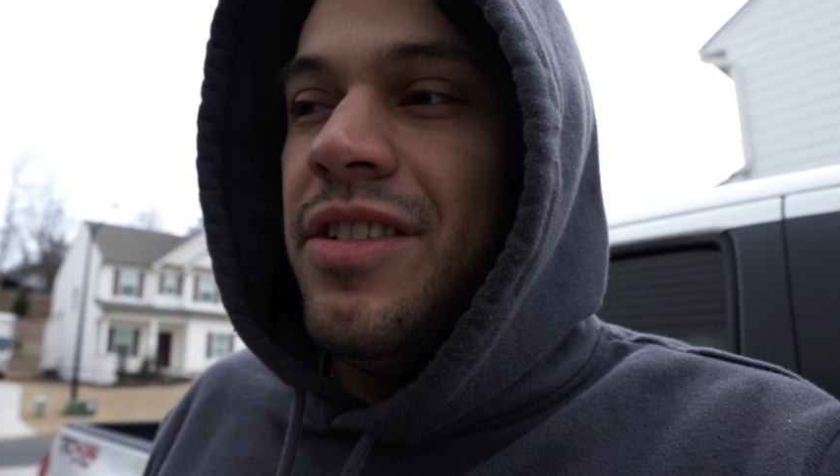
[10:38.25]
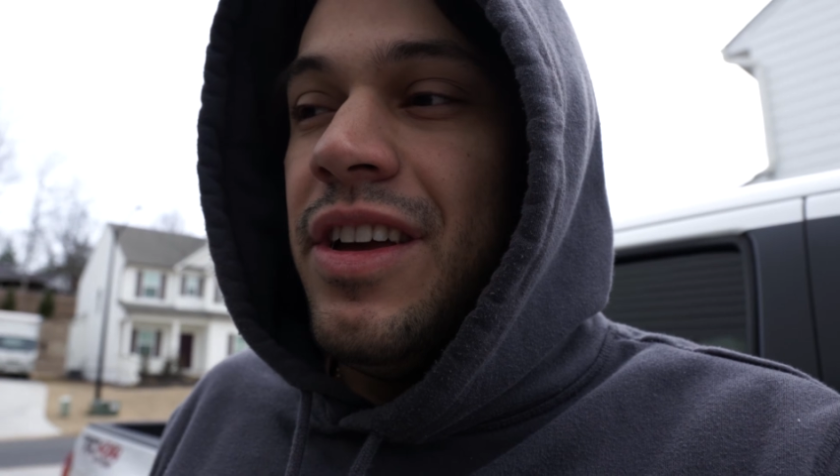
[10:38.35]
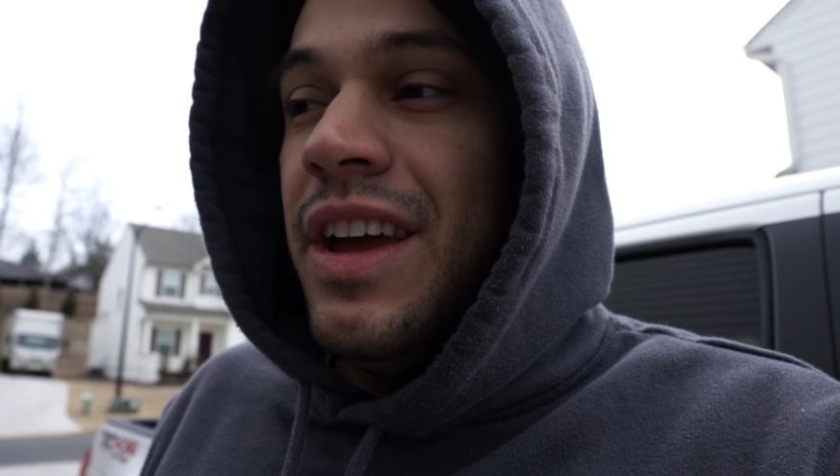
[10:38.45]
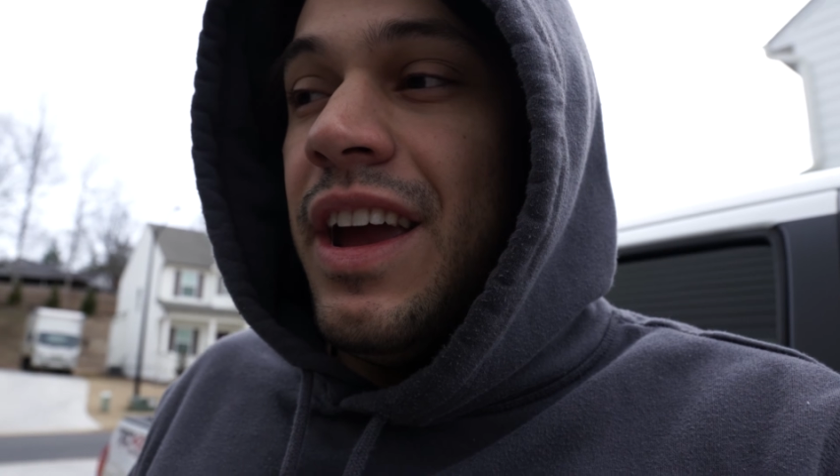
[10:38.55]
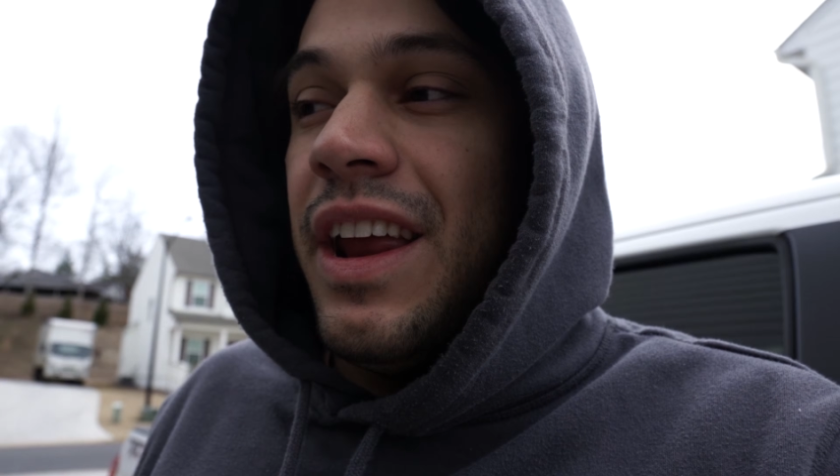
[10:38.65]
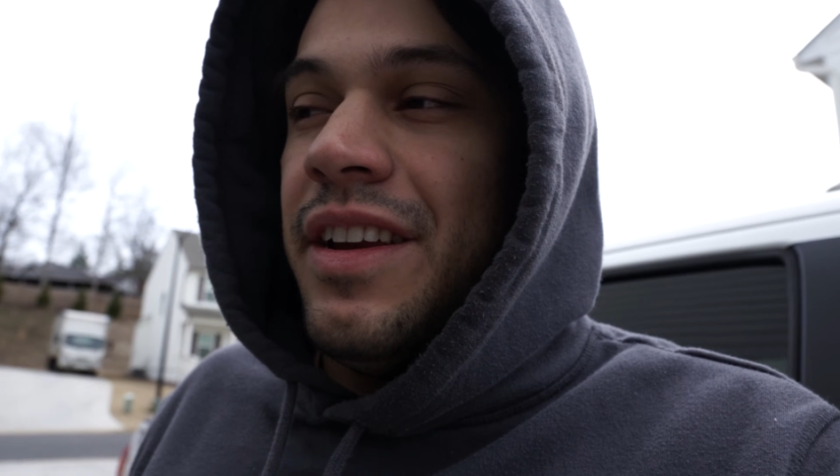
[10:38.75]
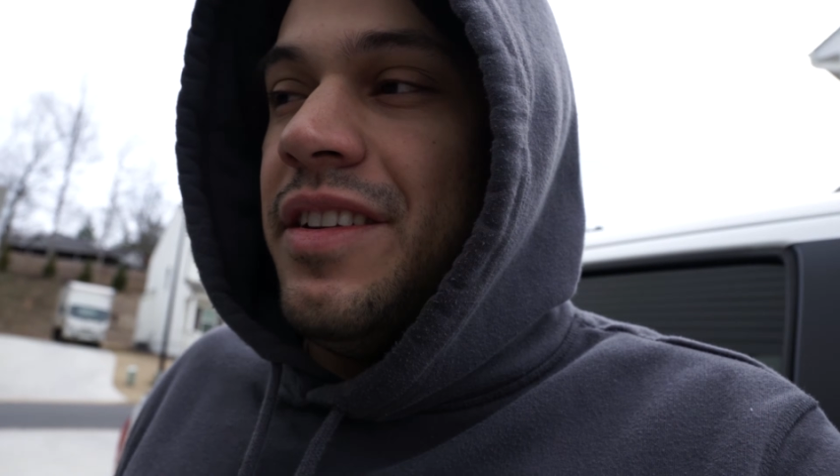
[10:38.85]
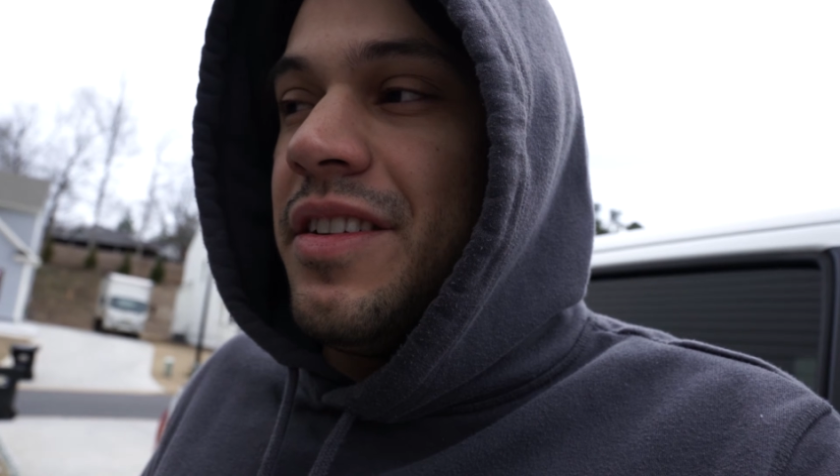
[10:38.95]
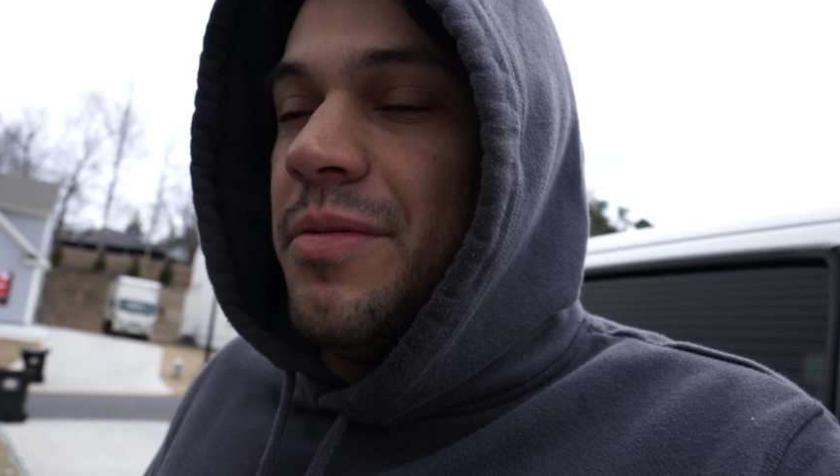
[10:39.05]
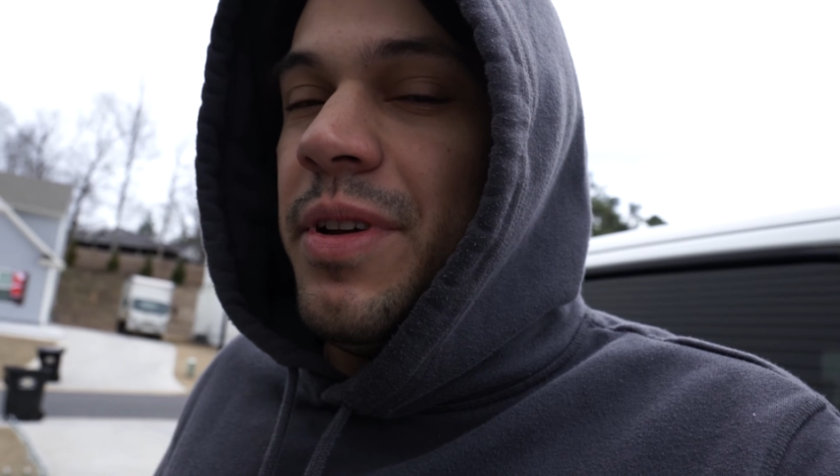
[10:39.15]
and it
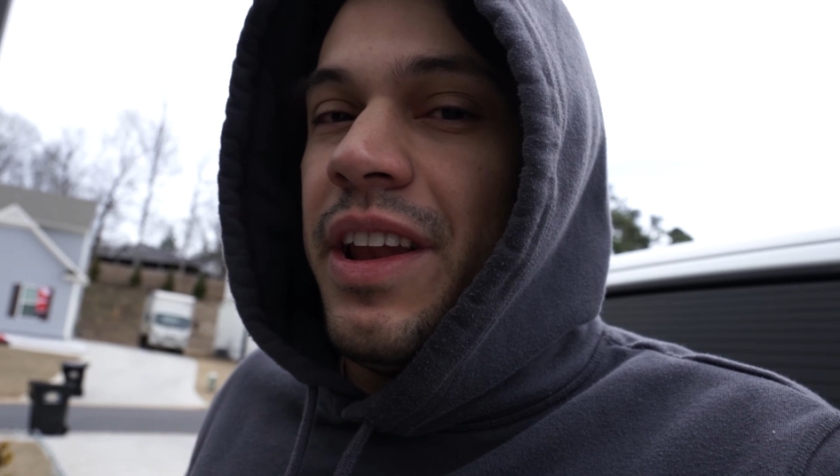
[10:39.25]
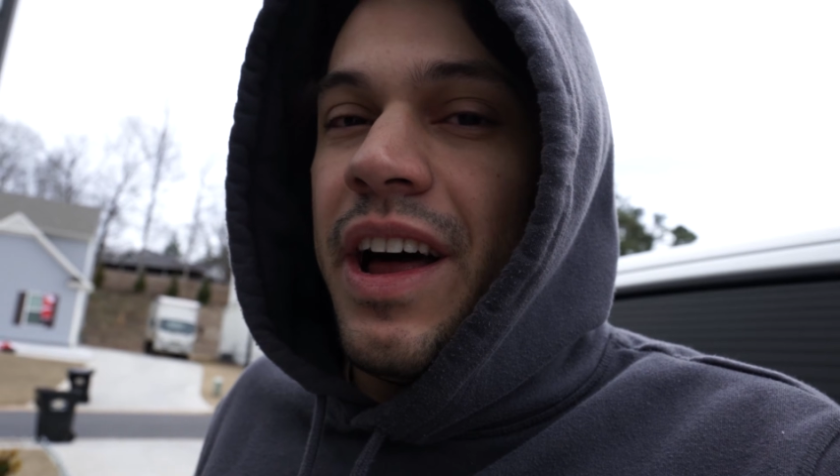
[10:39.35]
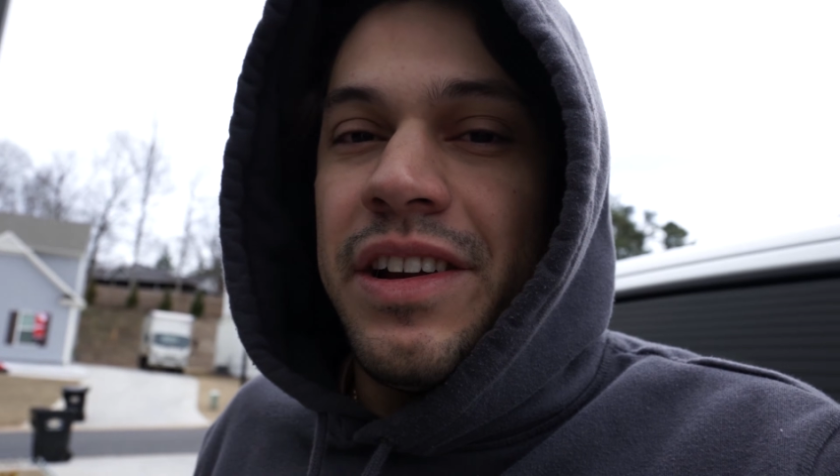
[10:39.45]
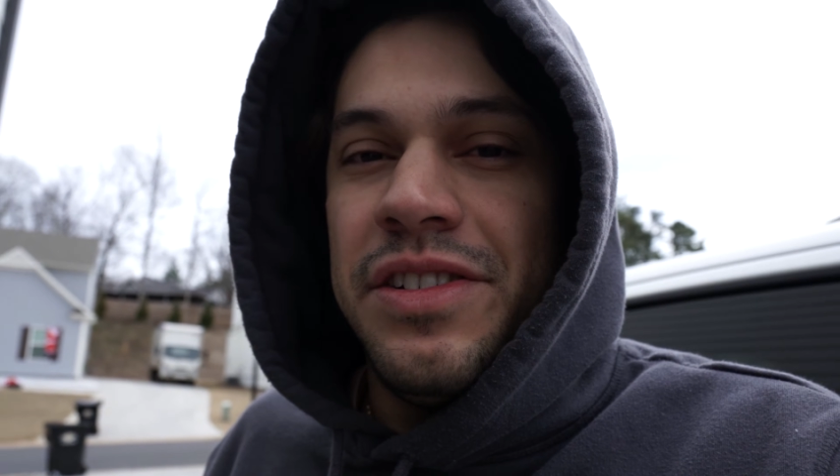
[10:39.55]
is gonna be a lot of